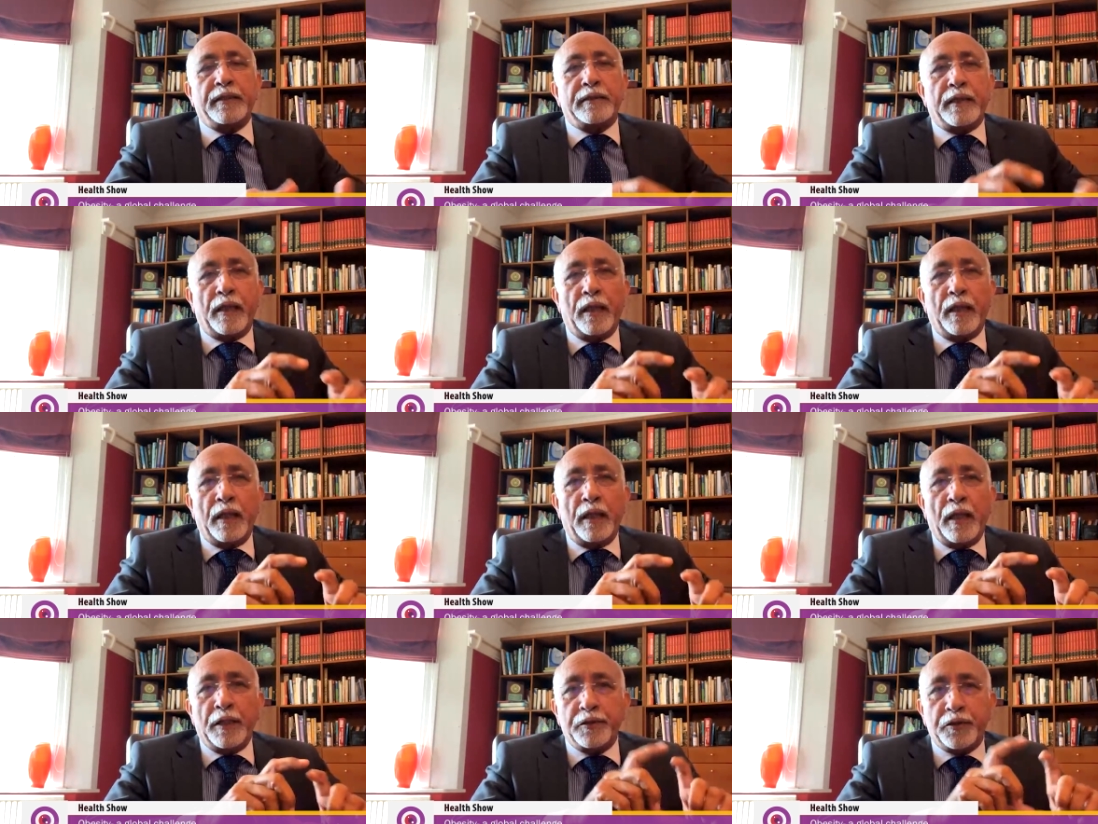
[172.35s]
There is
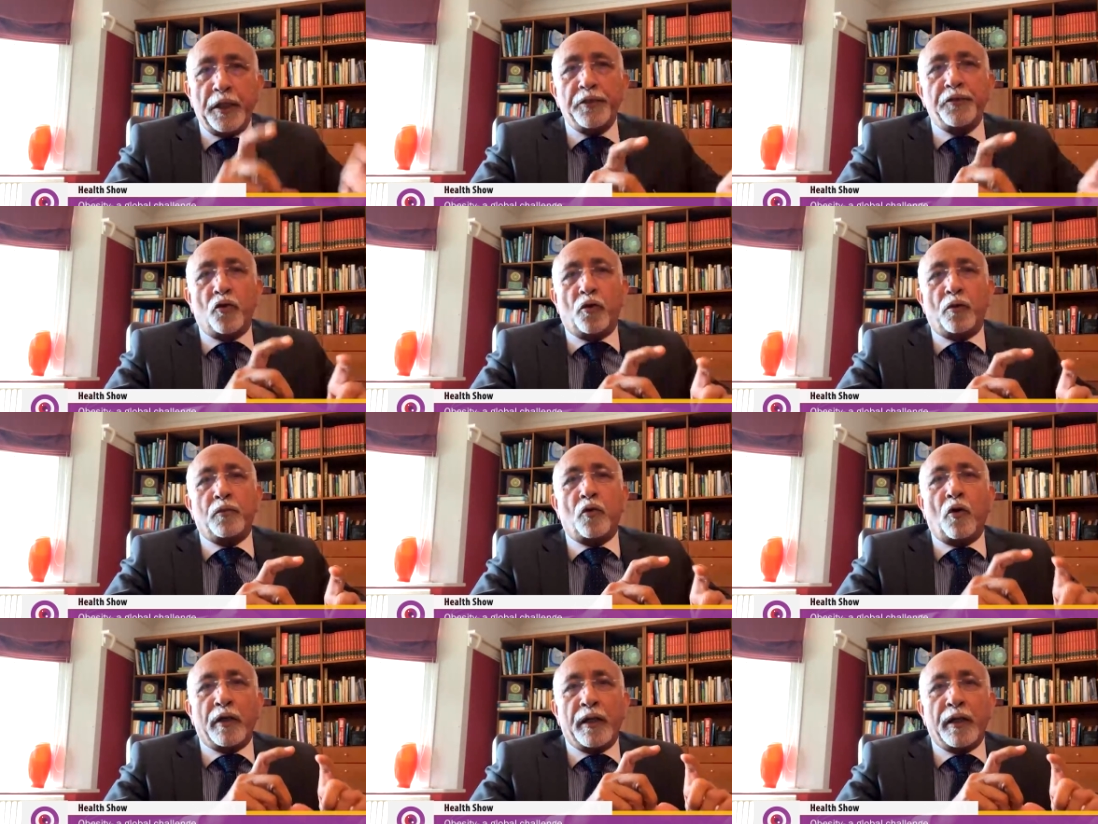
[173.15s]
a
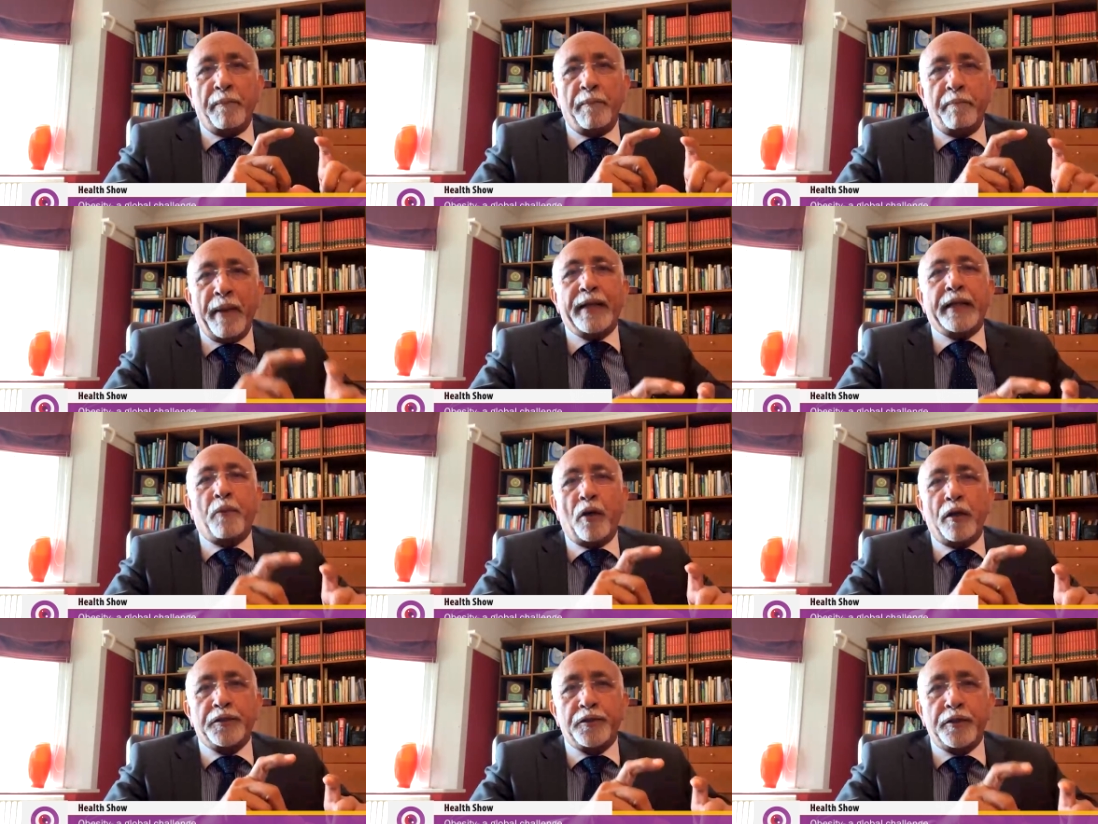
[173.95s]
syndrome called a
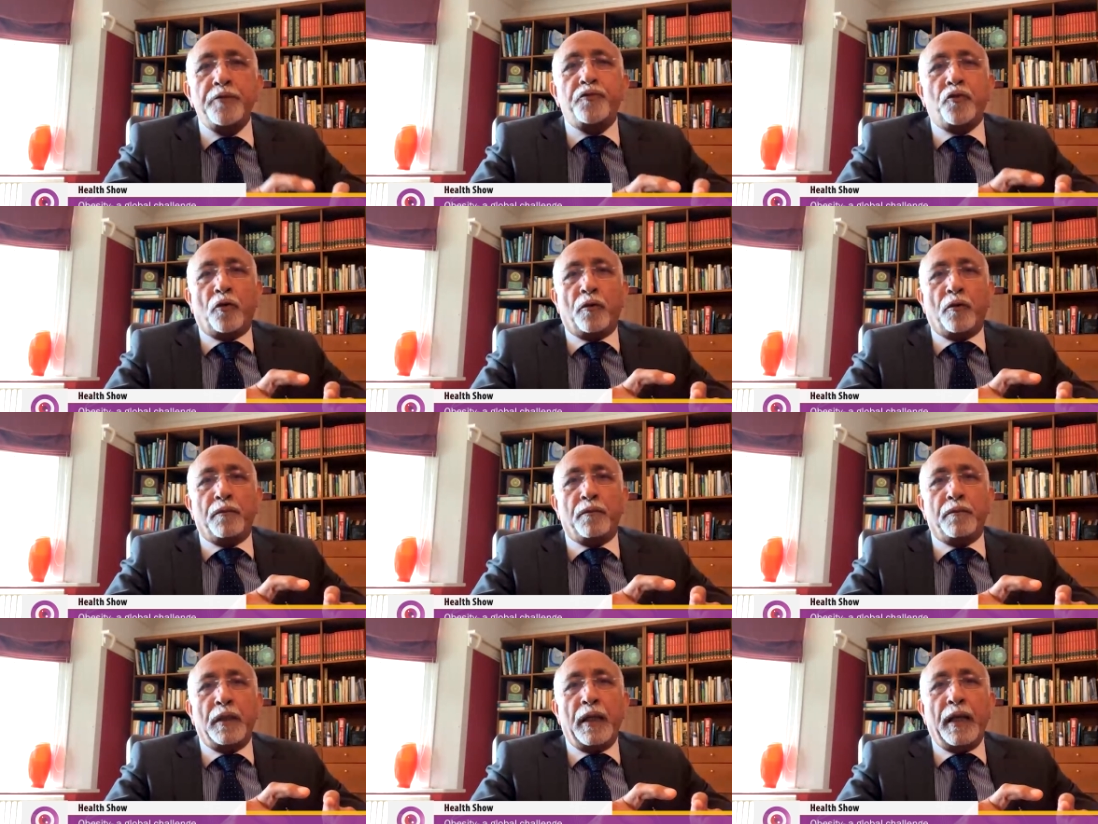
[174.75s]
metabolic
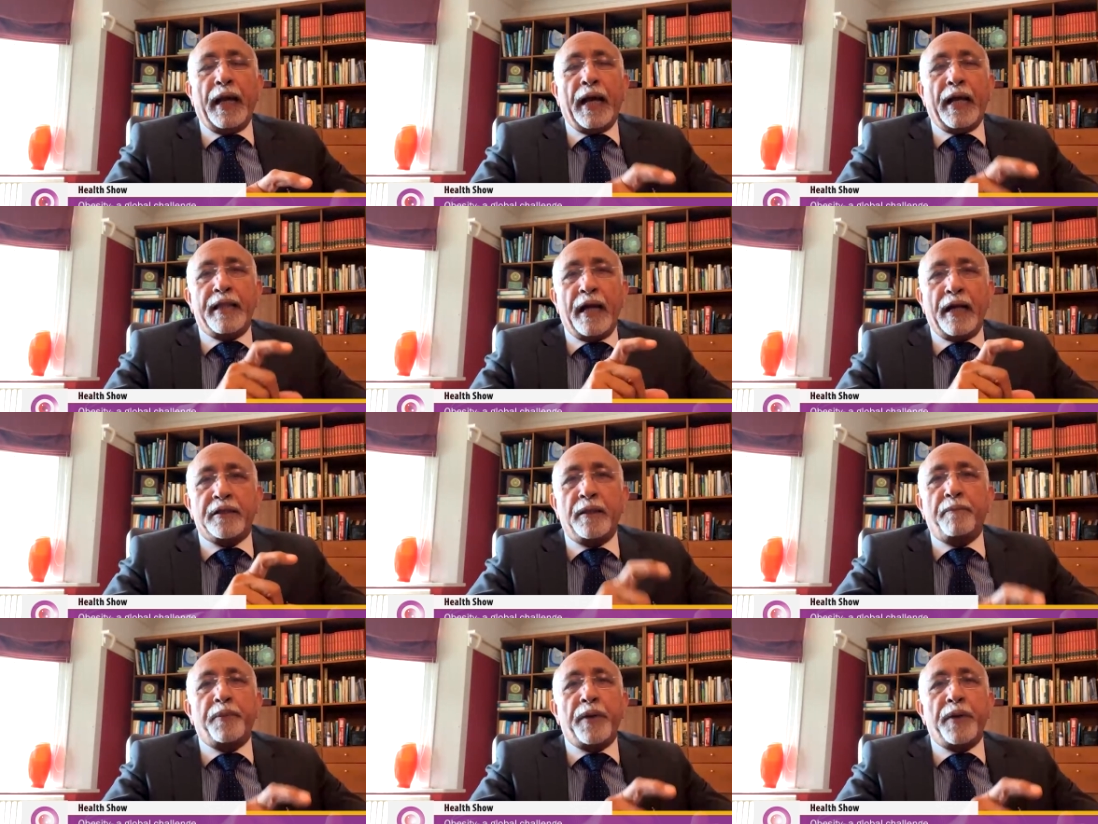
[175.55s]
syndrome, and
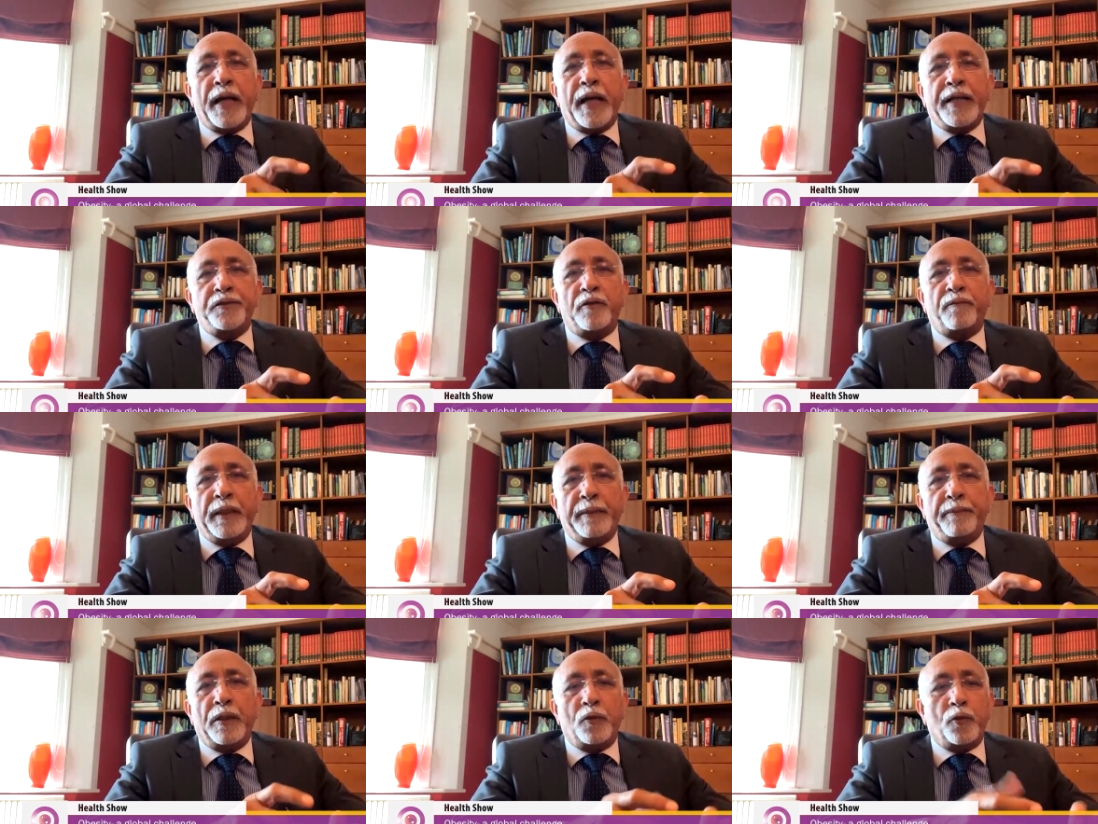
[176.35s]
that comprises of
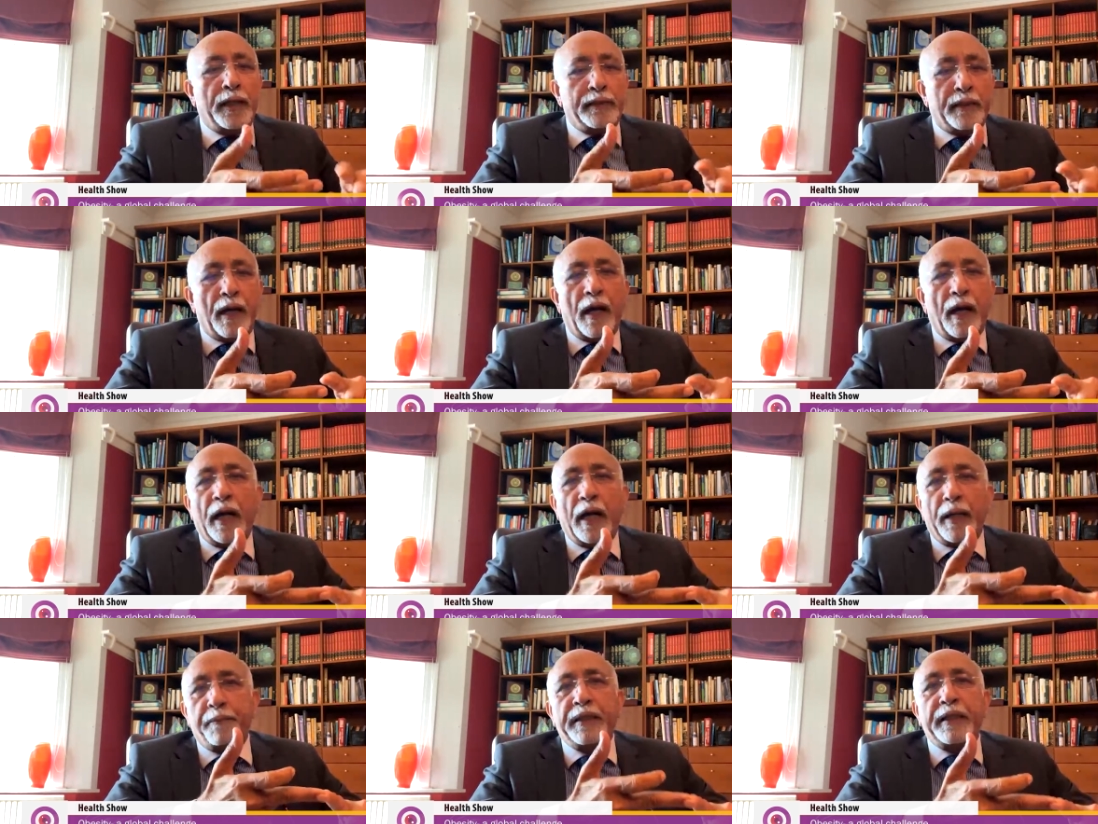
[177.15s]
people who either
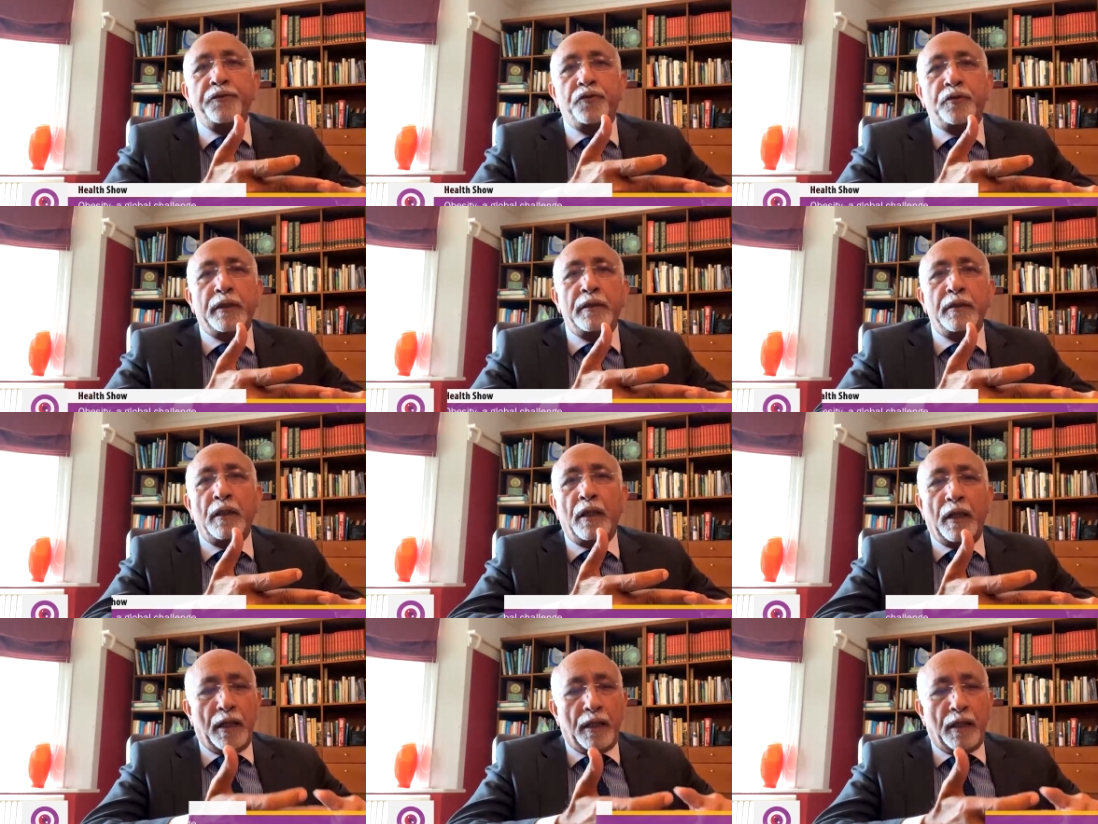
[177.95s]

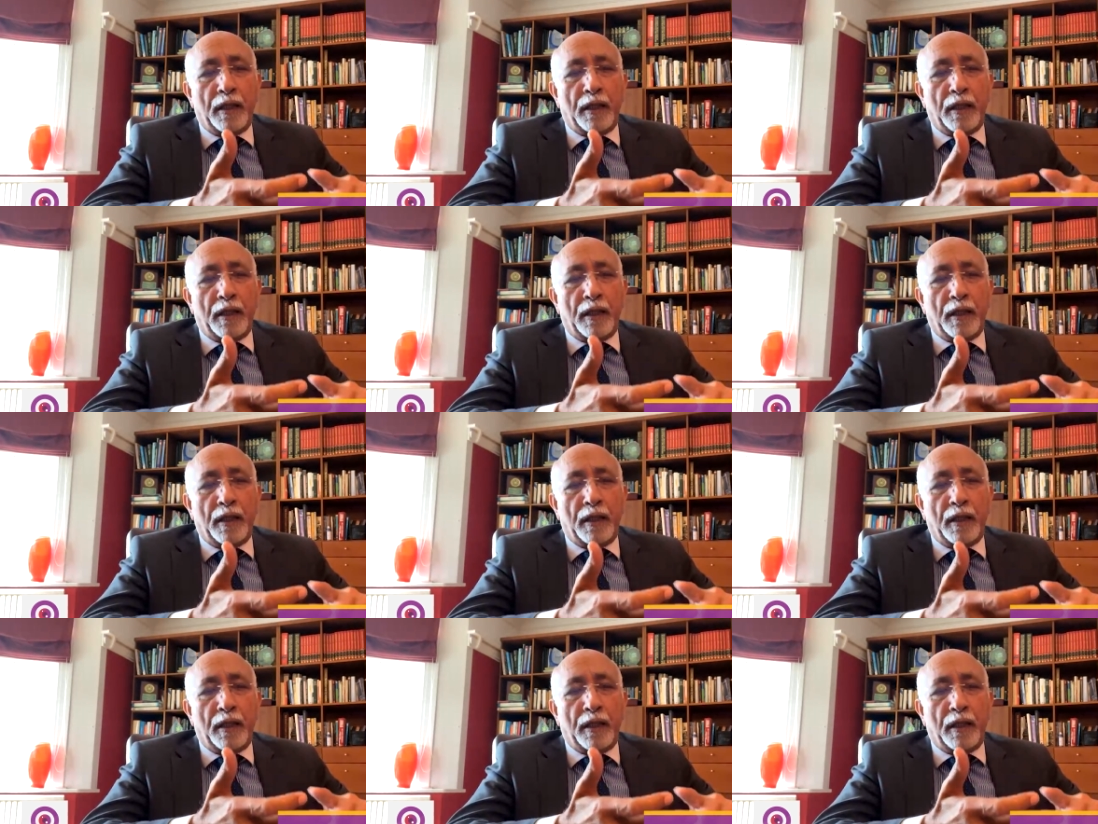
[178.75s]
hypertension,